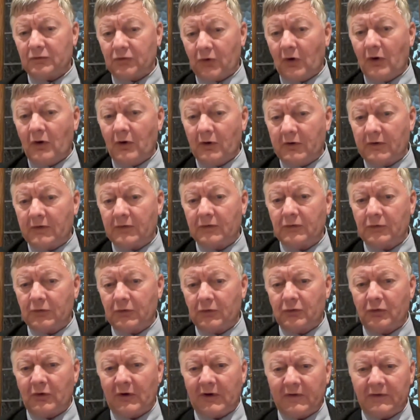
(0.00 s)
jihadists to
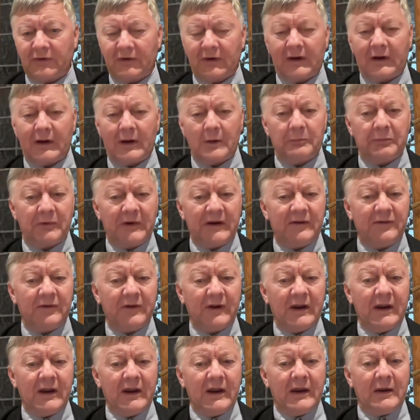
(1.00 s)
Christ, and I believe
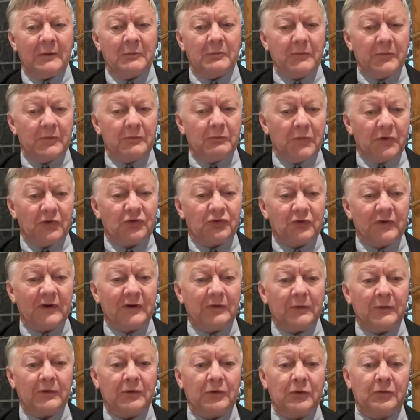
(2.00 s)
missionaries
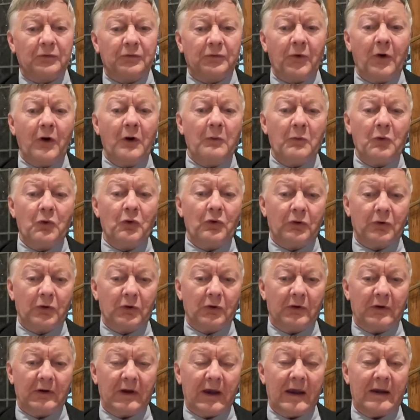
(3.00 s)
will do far more
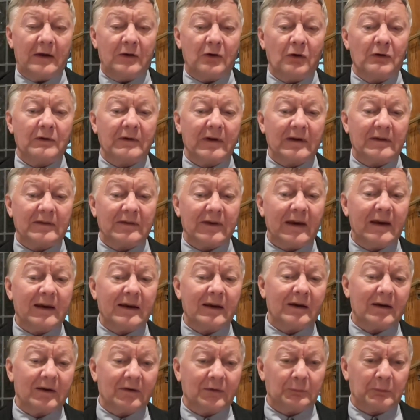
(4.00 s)
good and not
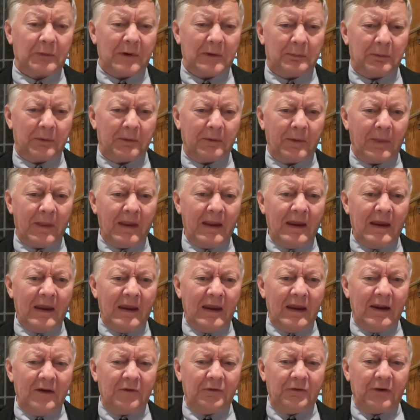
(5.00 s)
antagonize people.
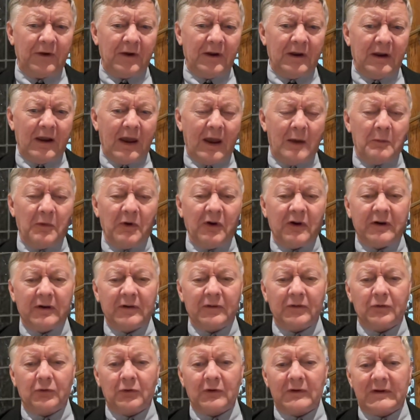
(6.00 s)
If
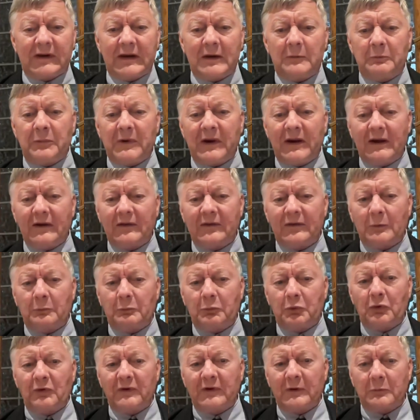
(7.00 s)
Americans could get behind
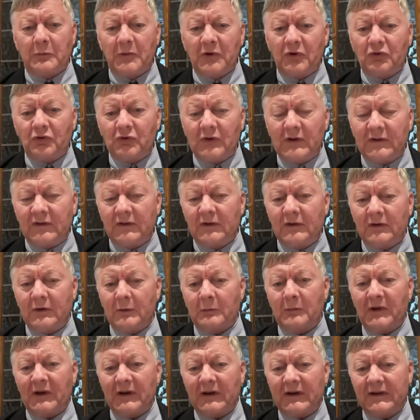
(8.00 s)
supporting missionaries into the
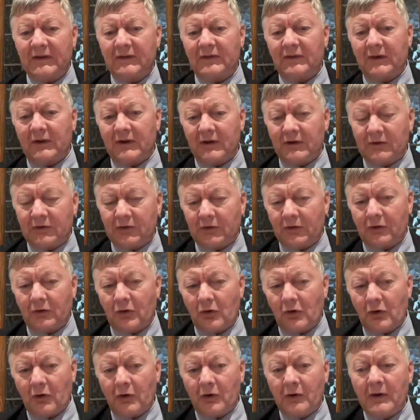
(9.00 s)
Middle East and into the
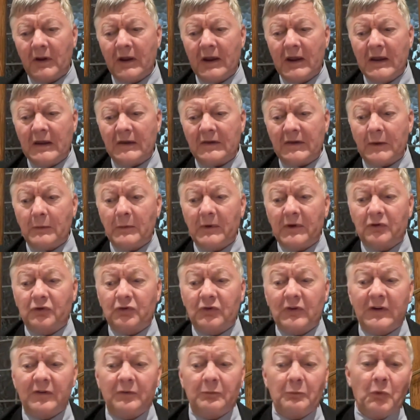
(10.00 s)
Congo, they will
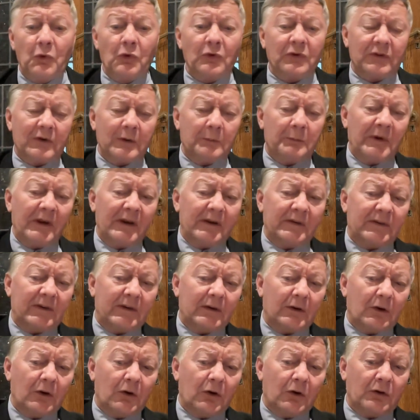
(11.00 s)
achieve more stability in
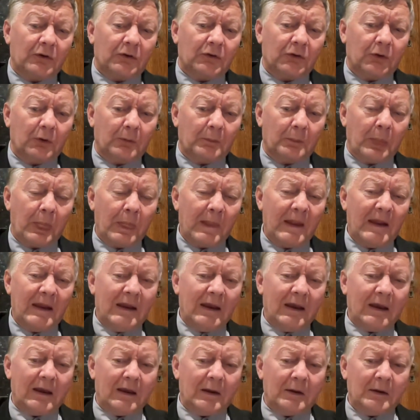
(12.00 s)
the long term.
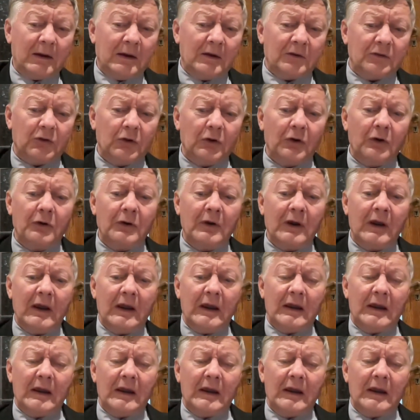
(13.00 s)
Do you know,